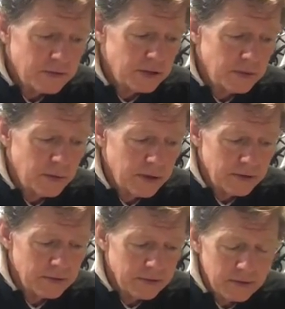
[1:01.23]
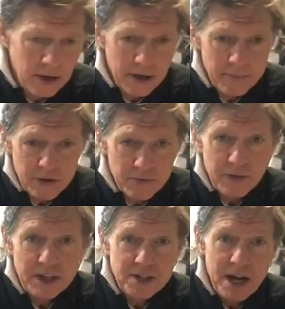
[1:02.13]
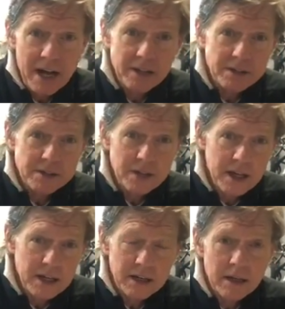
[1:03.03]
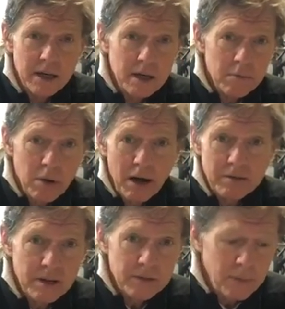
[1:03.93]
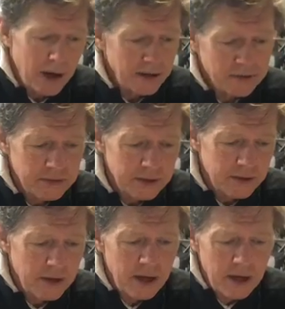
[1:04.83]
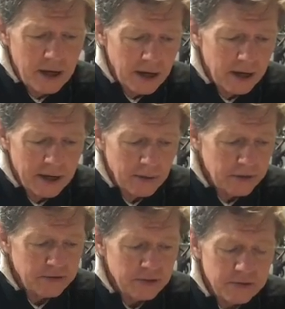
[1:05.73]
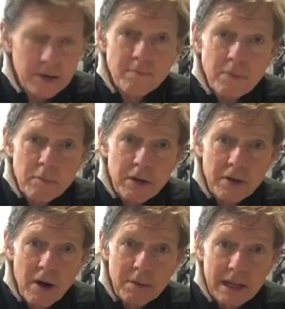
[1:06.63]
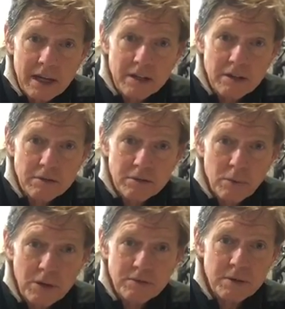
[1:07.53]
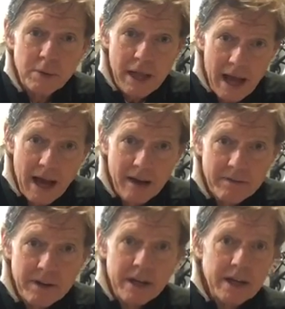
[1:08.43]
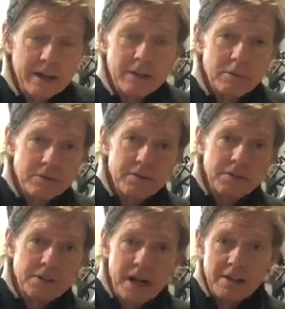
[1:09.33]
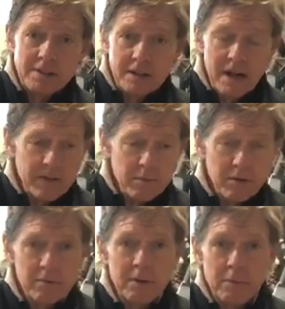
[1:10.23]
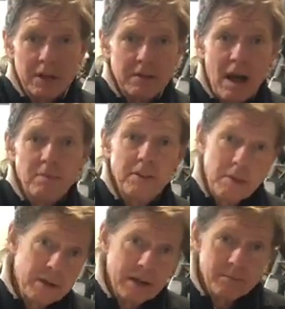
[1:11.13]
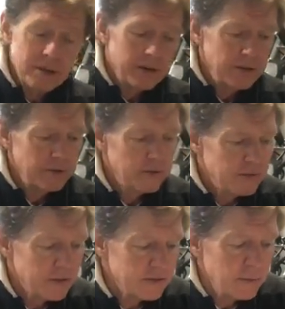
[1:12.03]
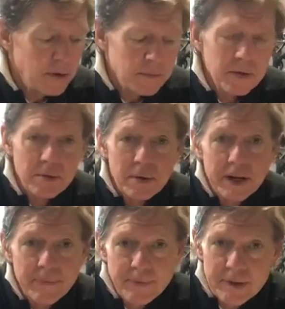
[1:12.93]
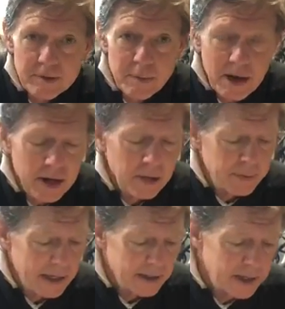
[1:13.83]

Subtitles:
2 was you're free to challenge any process, policy, or system, but you're obligated to use the ones that we have. In other words, if you challenge it and have an improvement and we adopt it, that becomes our new system. 3 is about helping.